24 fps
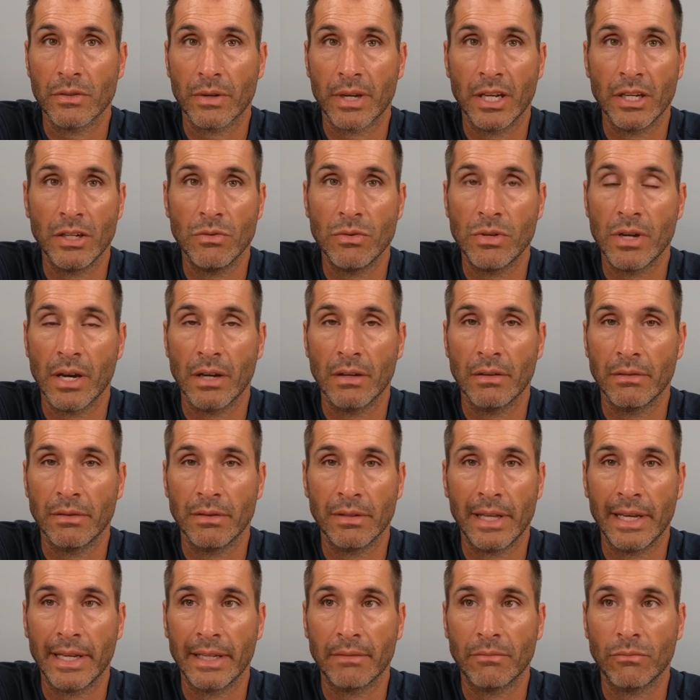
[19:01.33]
can you
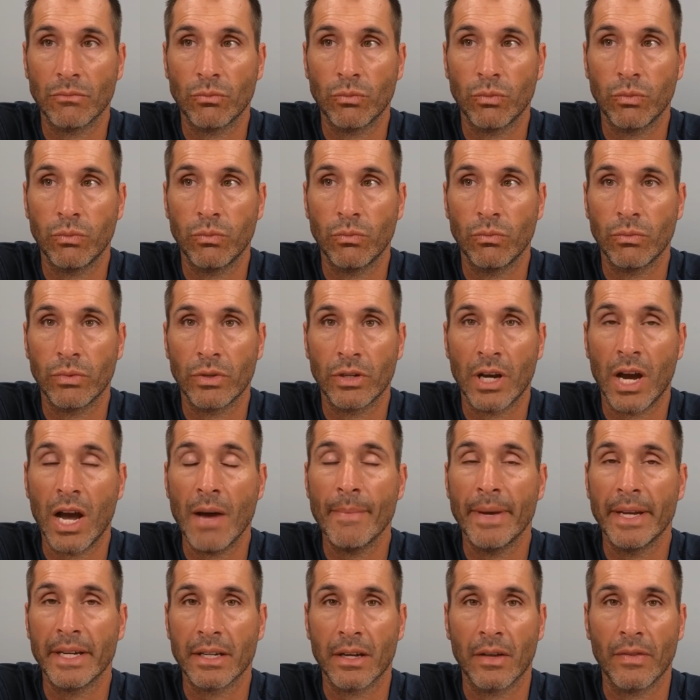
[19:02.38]
like
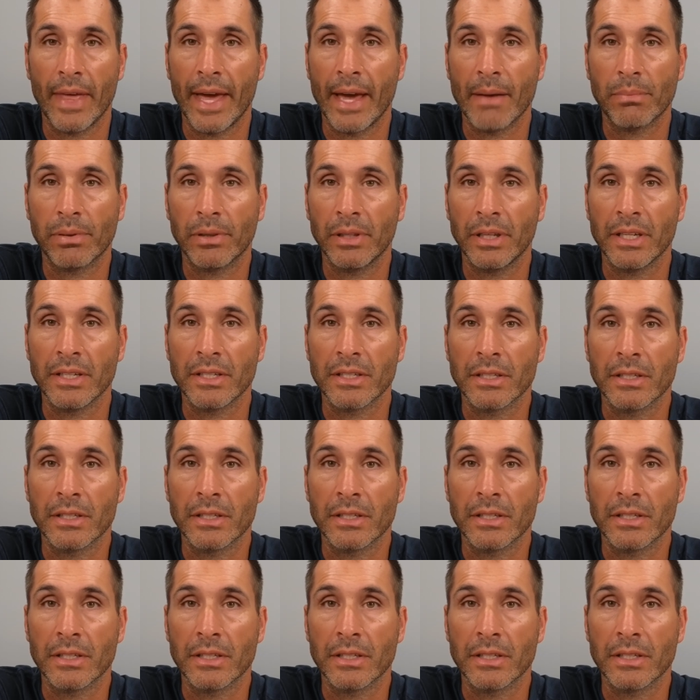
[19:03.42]
comment on that, please?